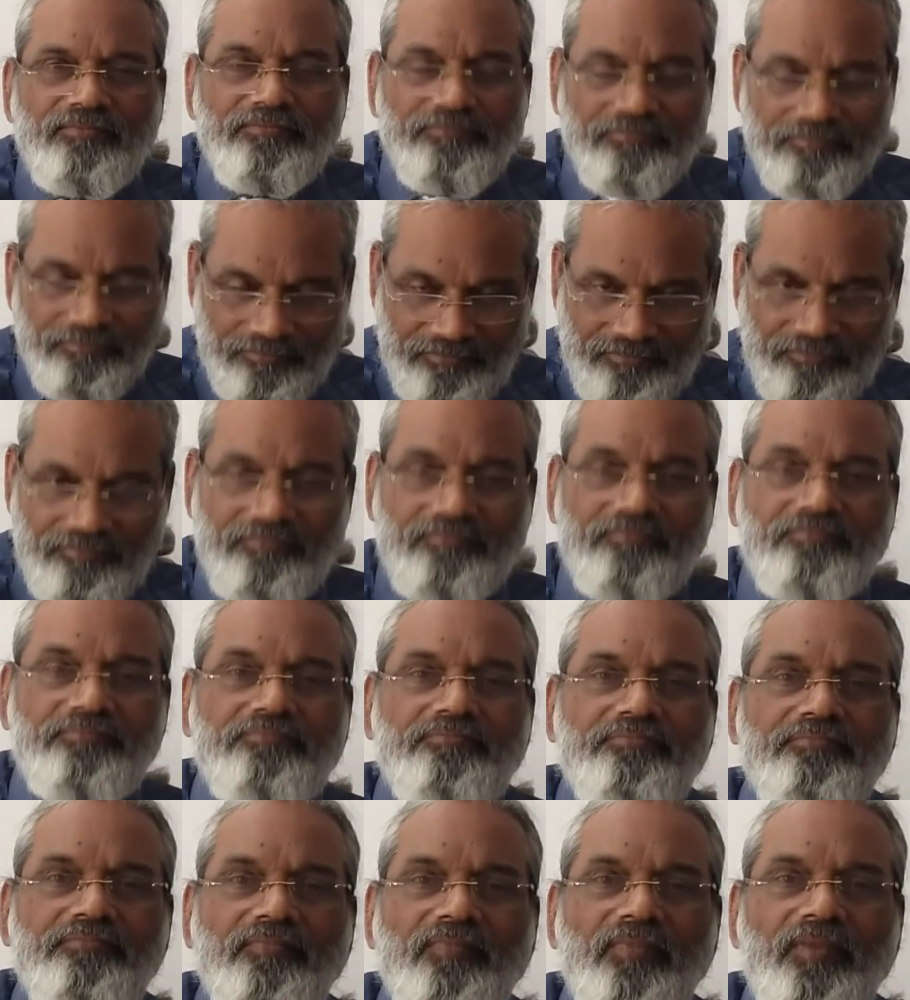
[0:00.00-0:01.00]

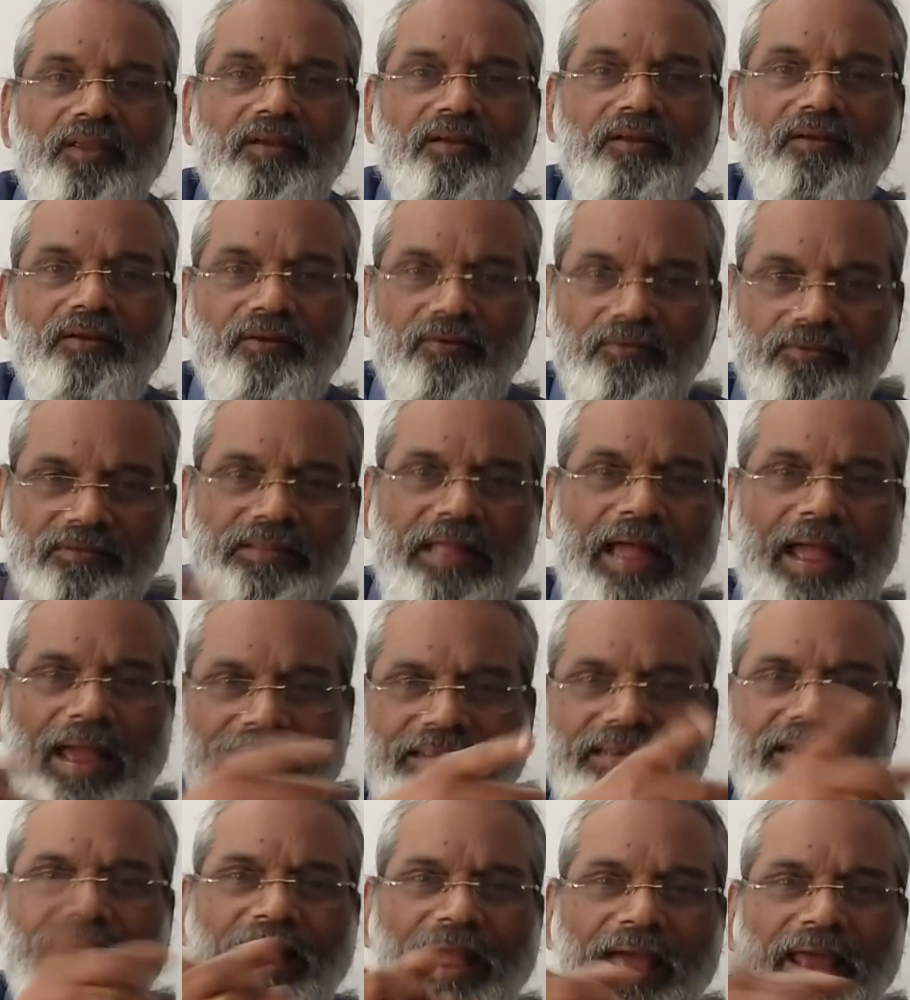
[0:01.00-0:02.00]
Mm,
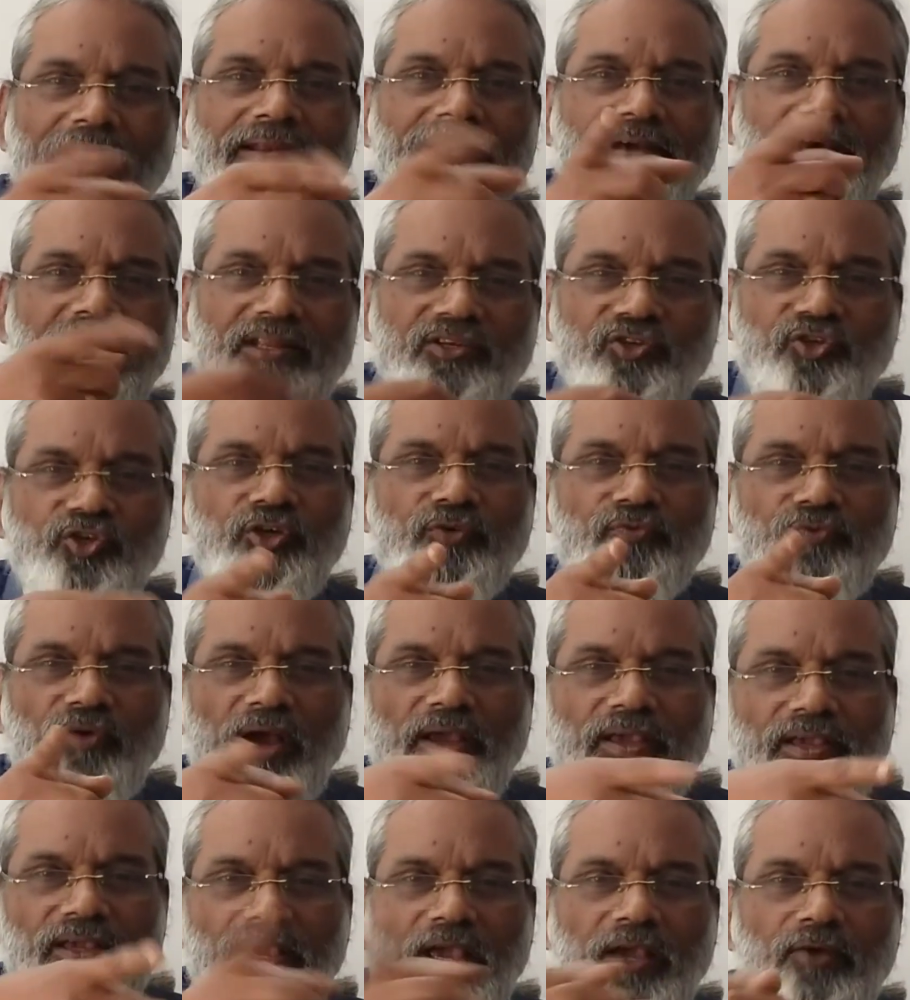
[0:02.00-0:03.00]
that handkerchief
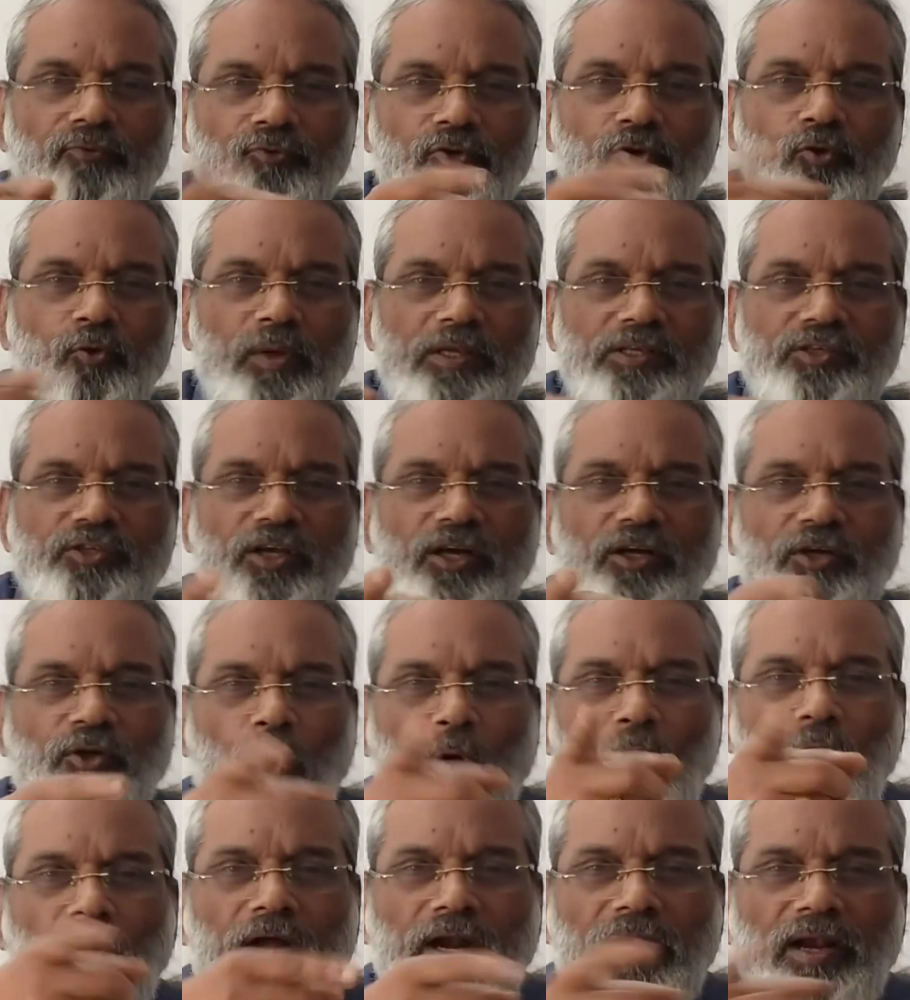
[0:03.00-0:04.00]
I gave you as a
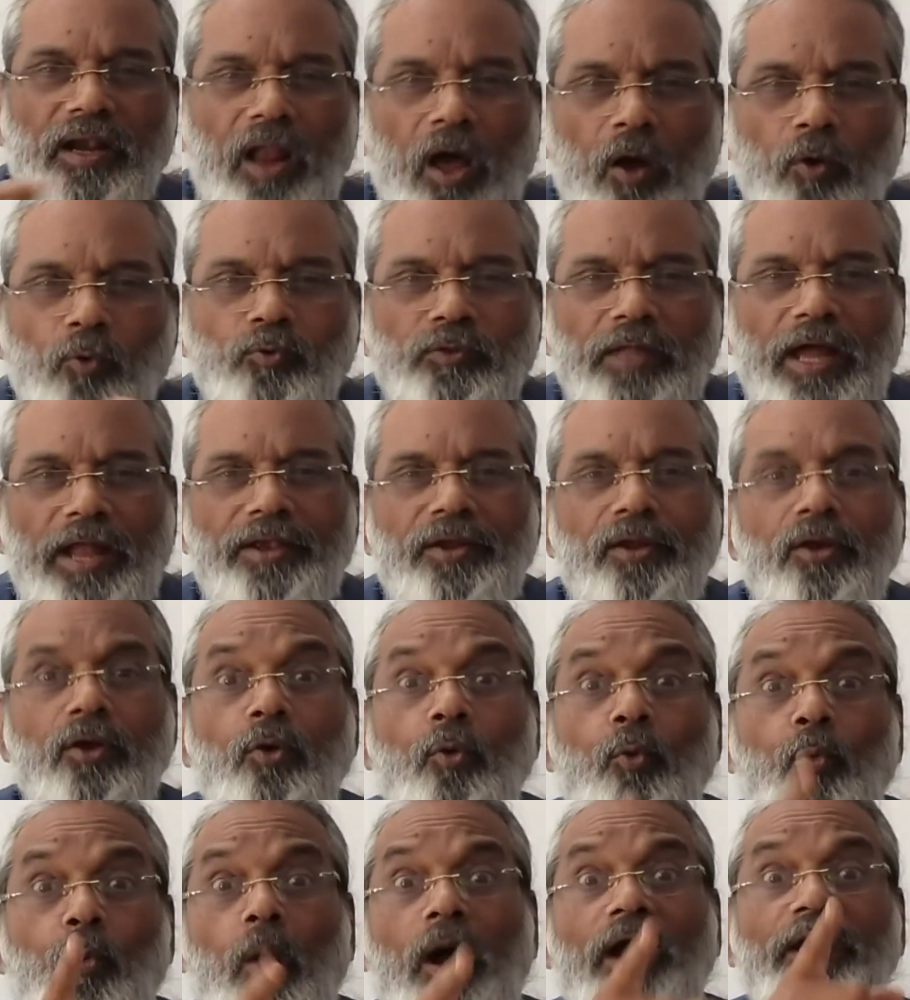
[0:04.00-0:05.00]
token love that
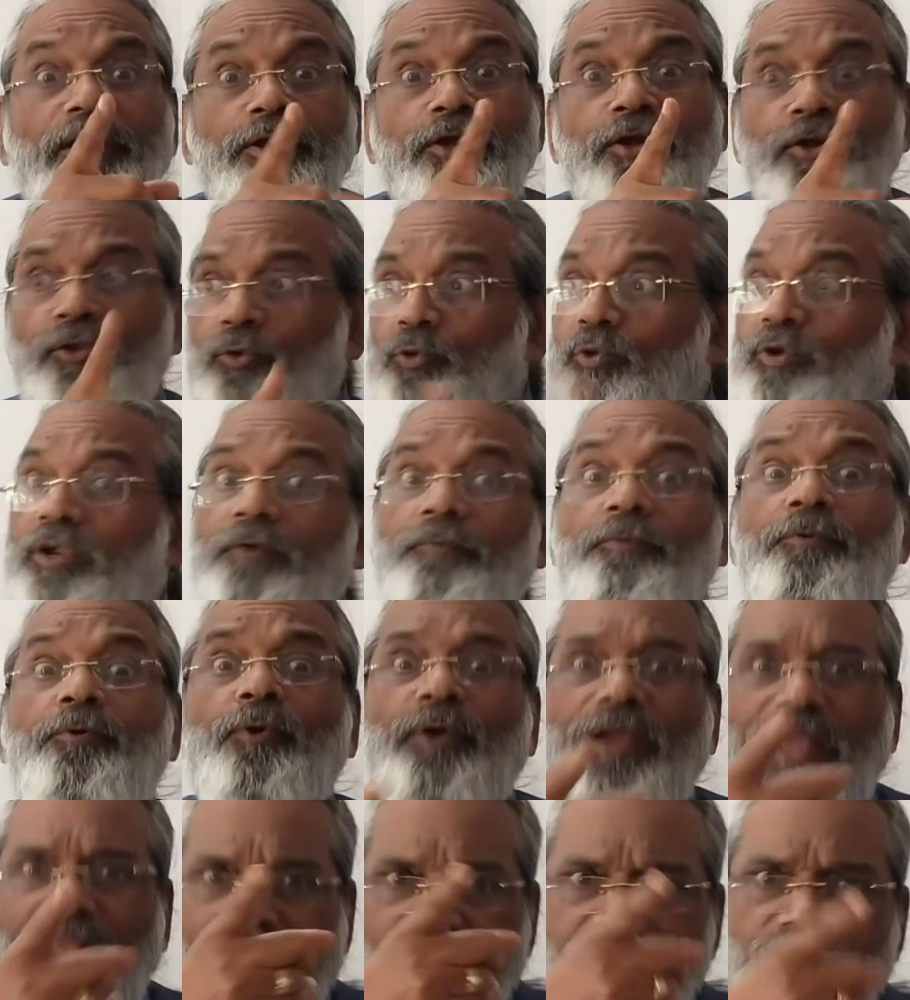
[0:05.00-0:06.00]
why did you give
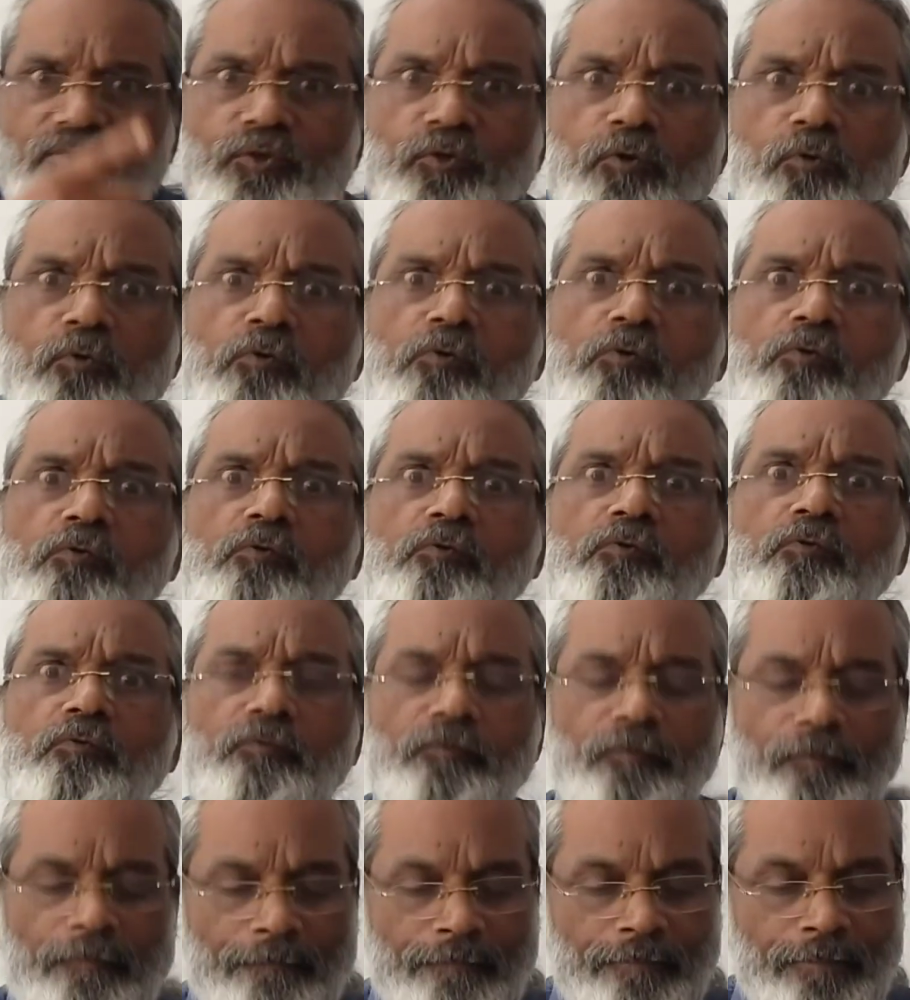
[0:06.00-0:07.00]
to
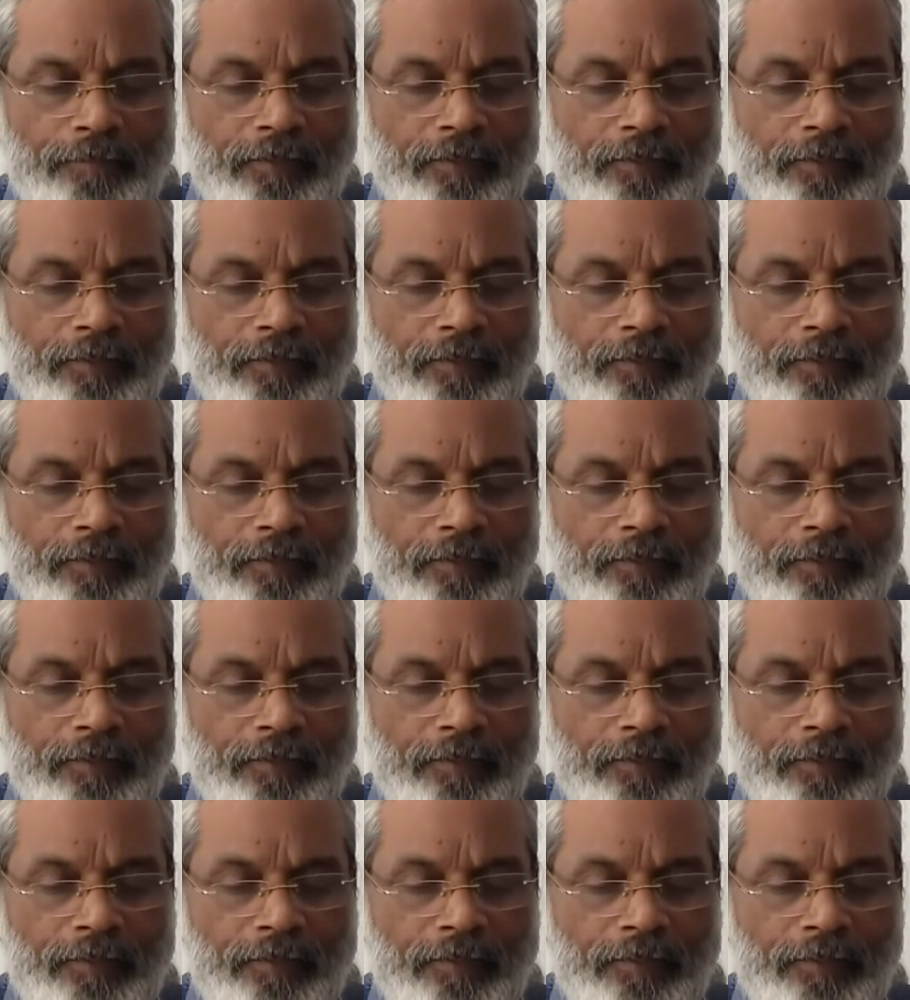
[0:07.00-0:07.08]
Cassio?